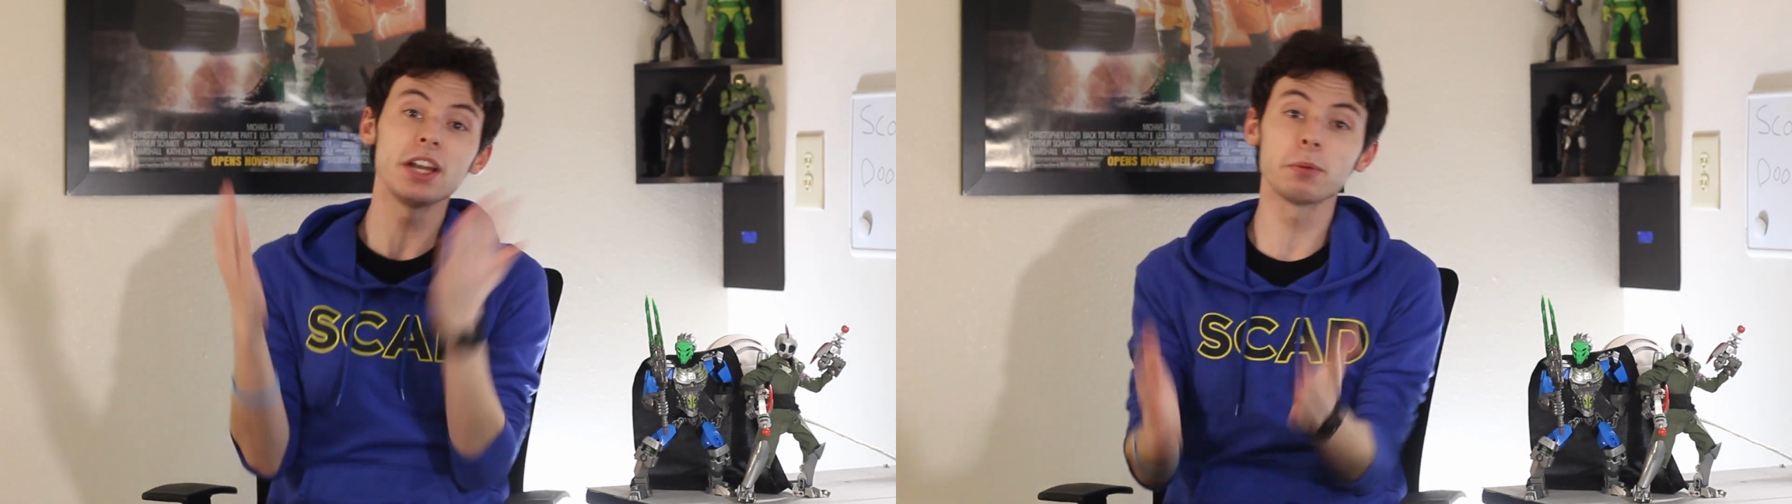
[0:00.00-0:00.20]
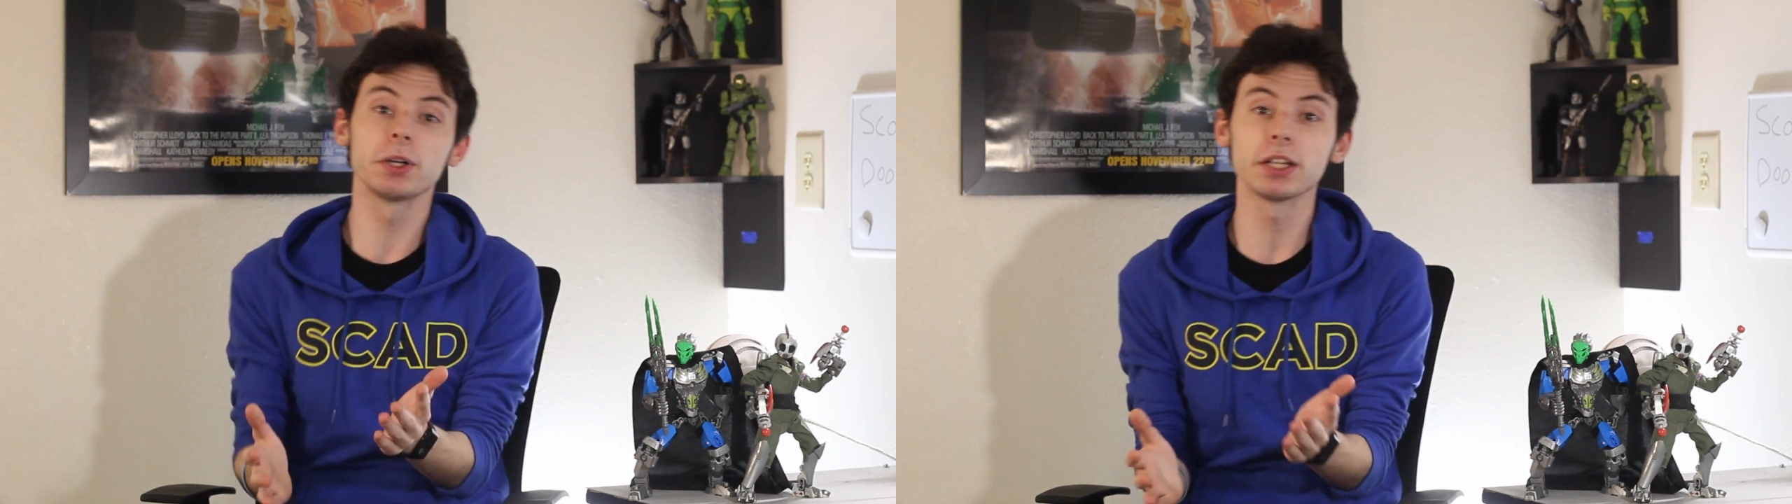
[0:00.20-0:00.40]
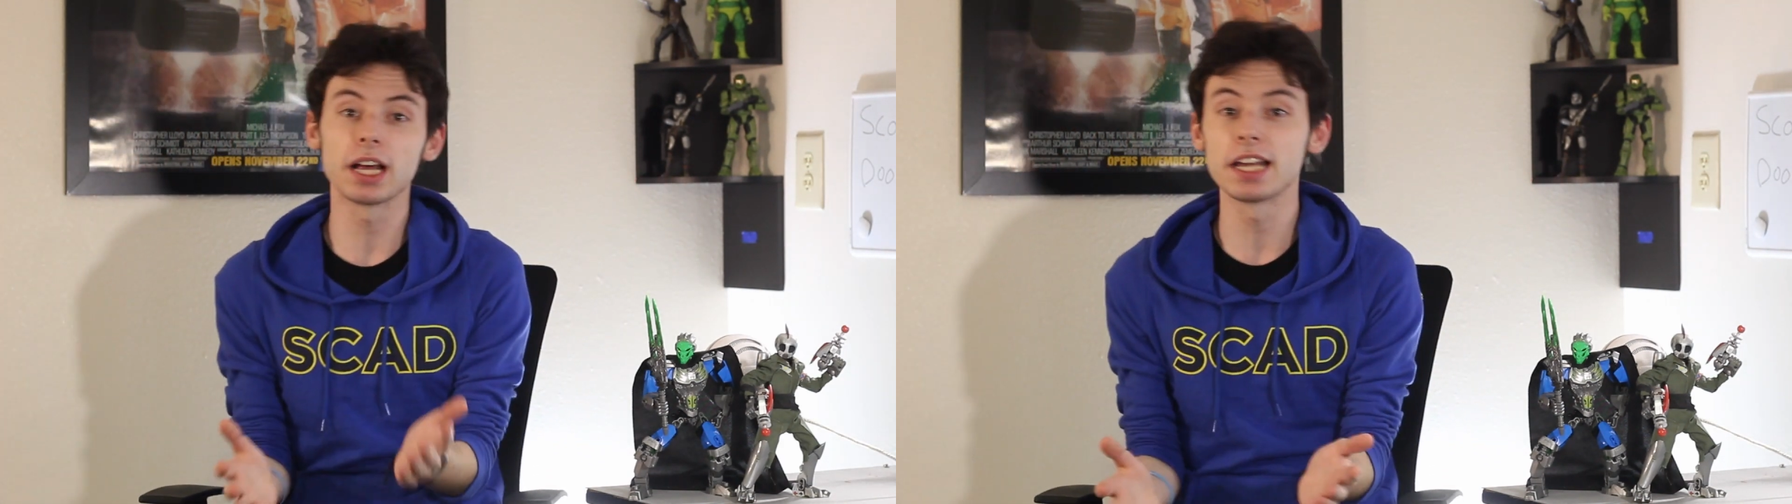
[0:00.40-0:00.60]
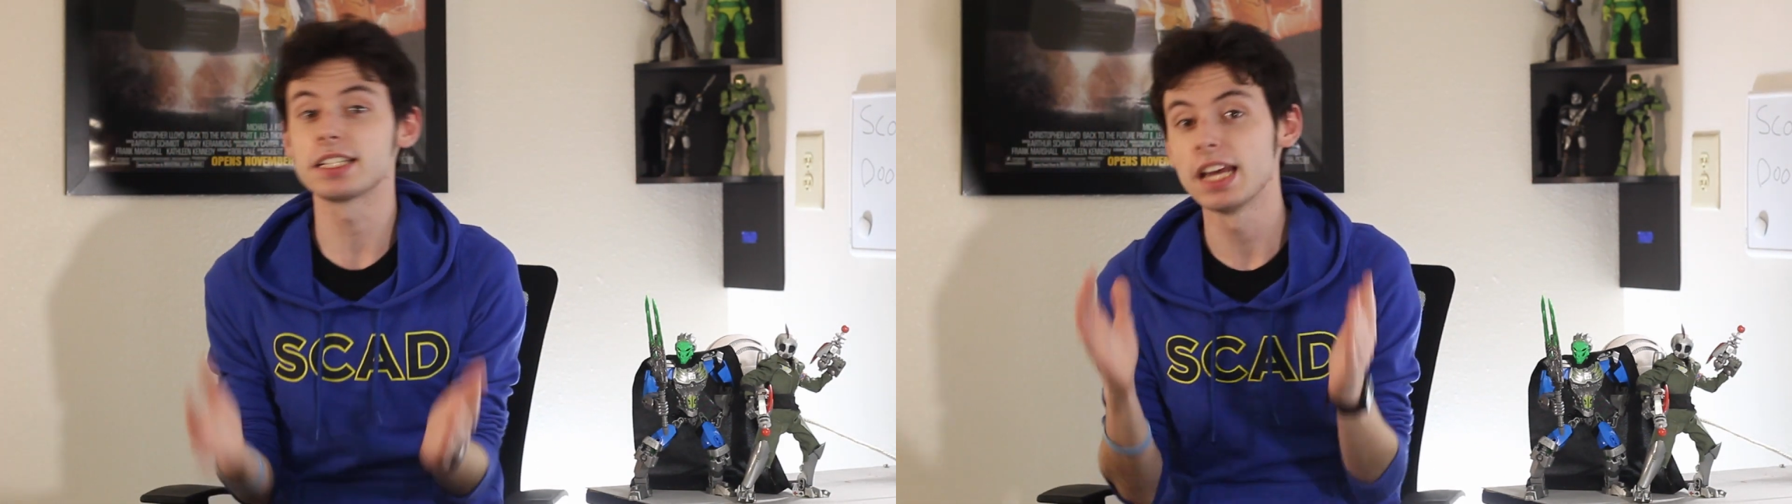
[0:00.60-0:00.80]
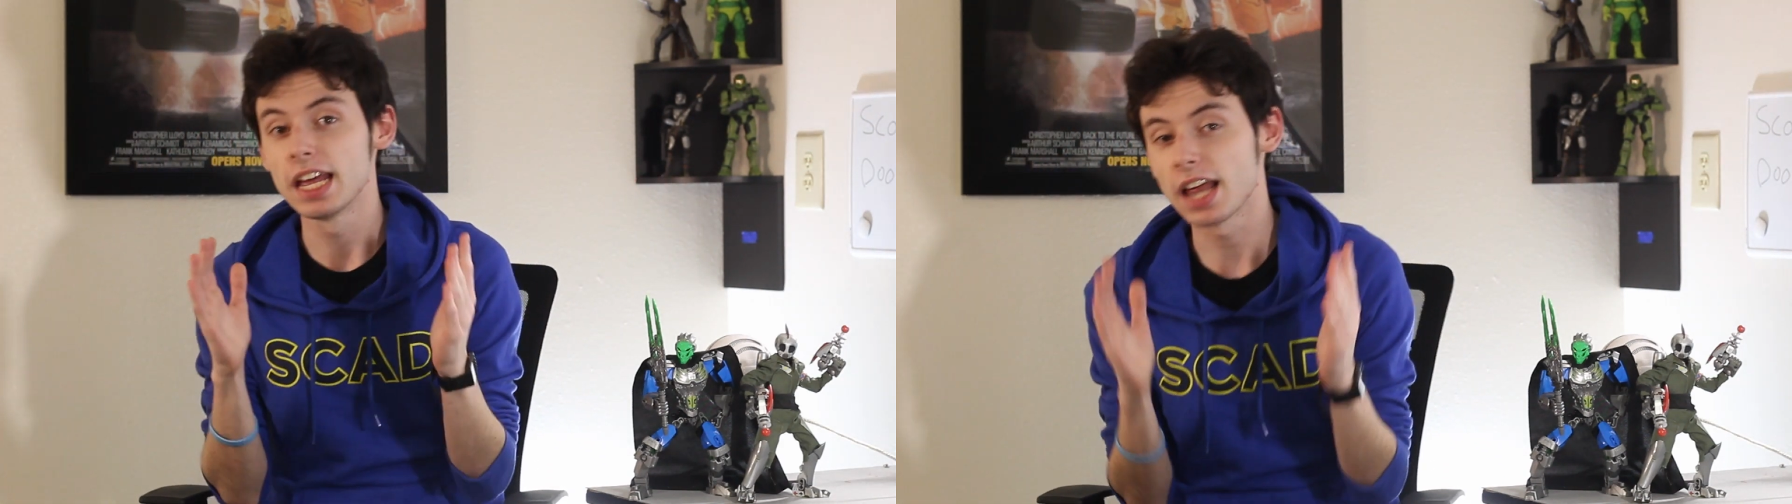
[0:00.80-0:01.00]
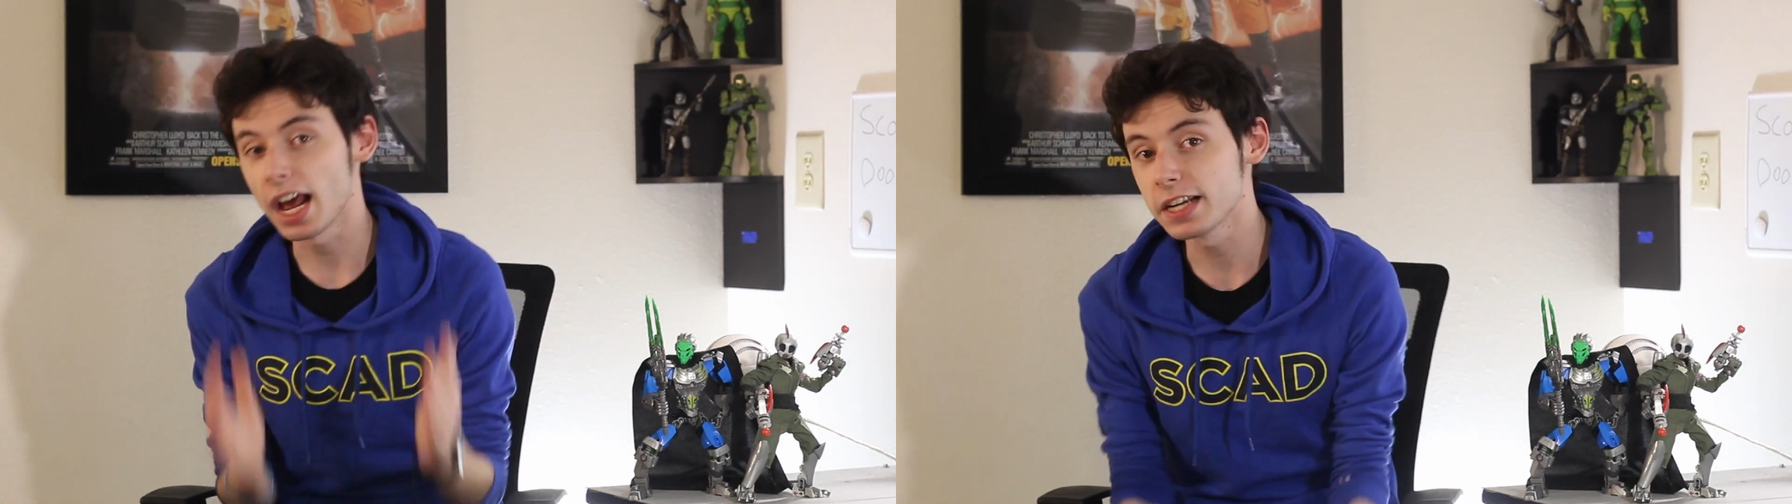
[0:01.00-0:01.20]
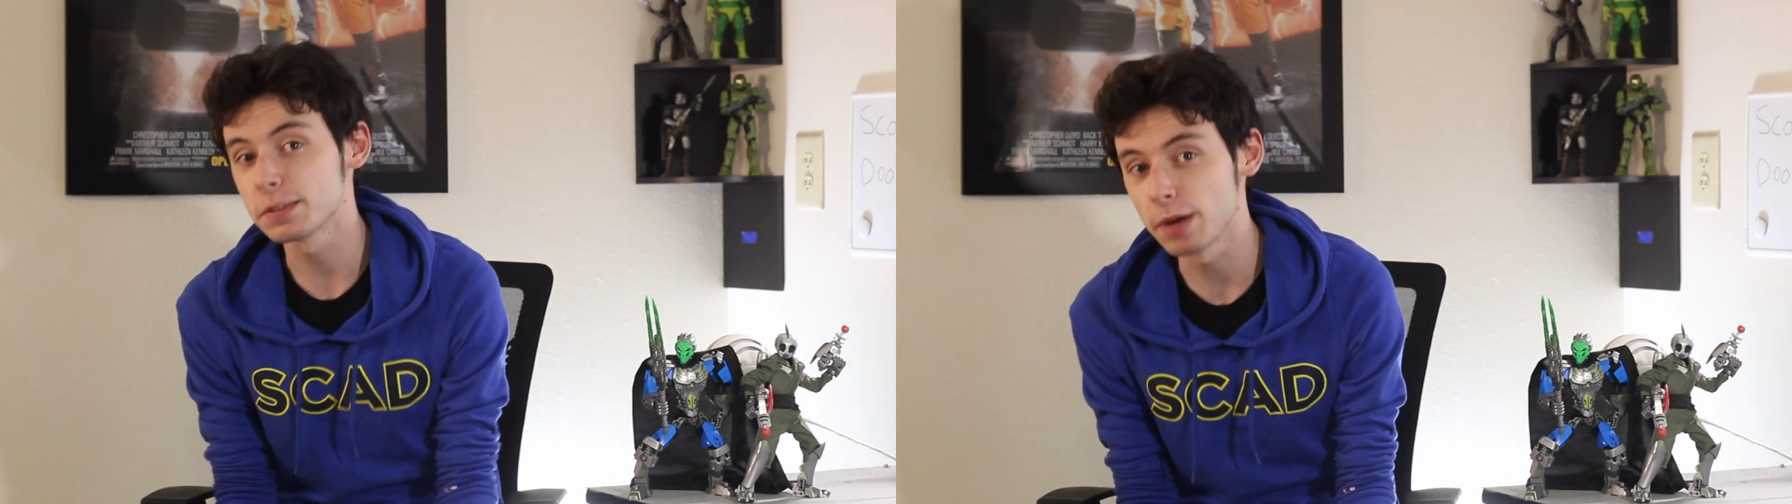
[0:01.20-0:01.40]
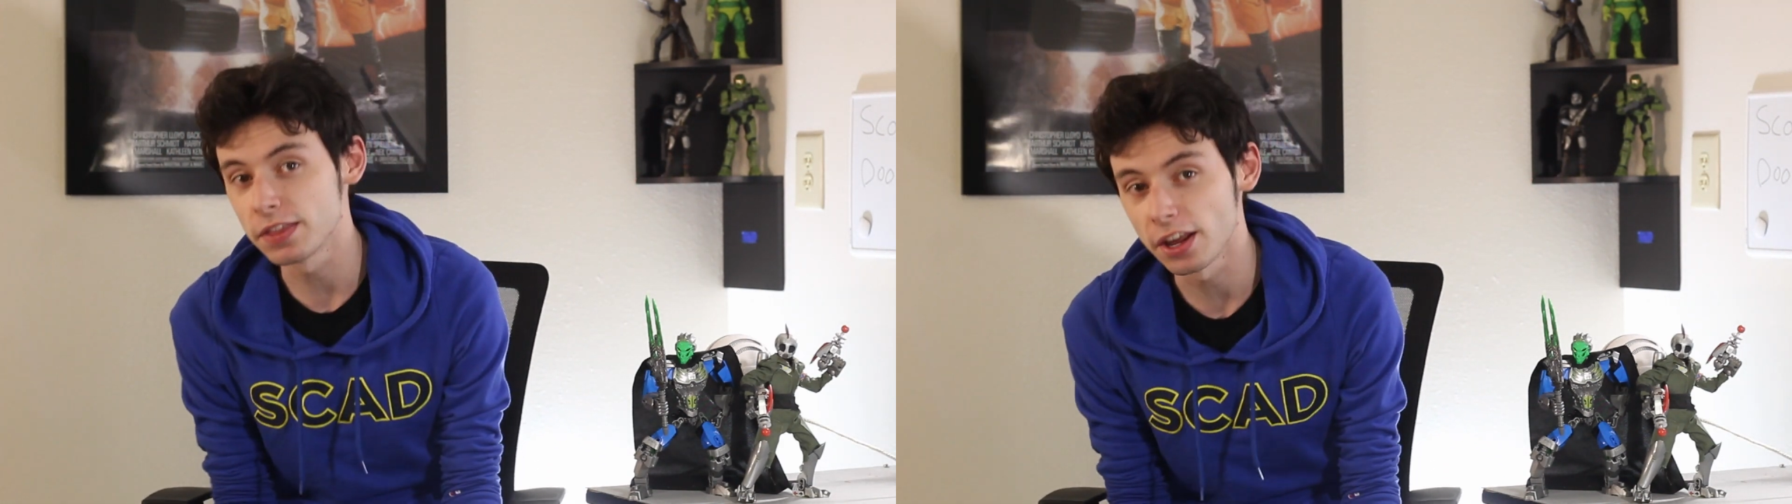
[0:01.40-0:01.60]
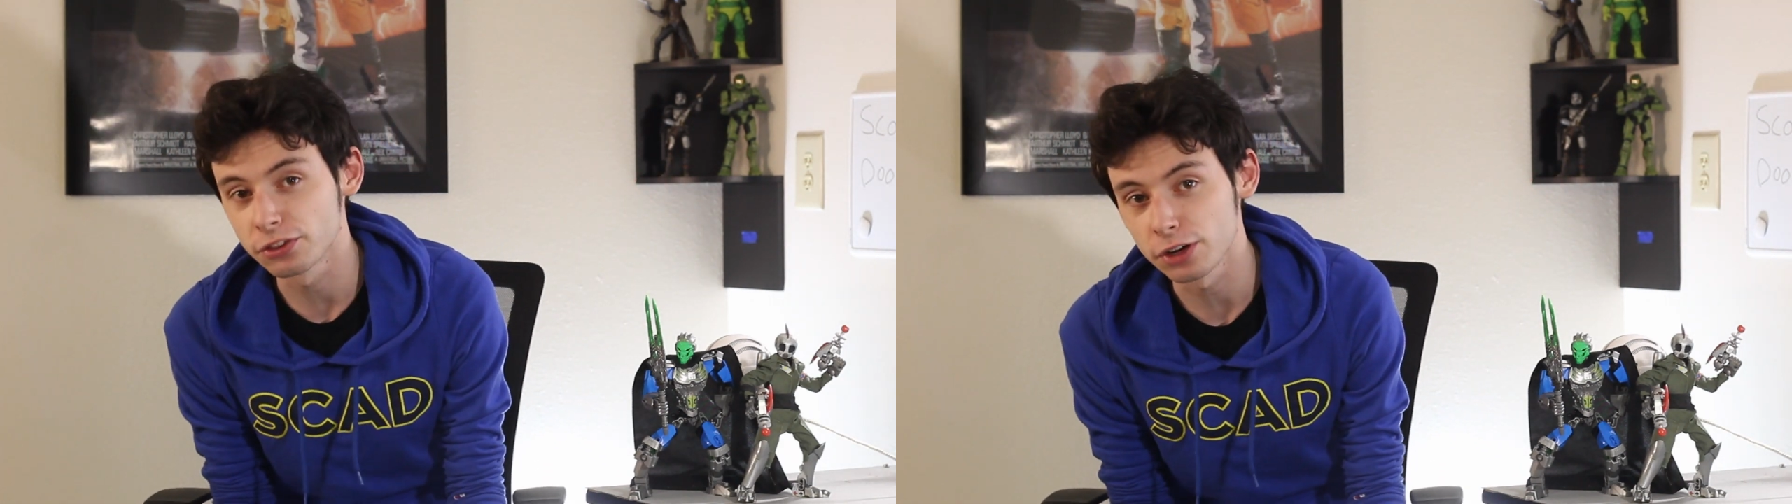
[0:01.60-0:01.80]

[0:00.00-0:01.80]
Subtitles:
but then I realized that I could spend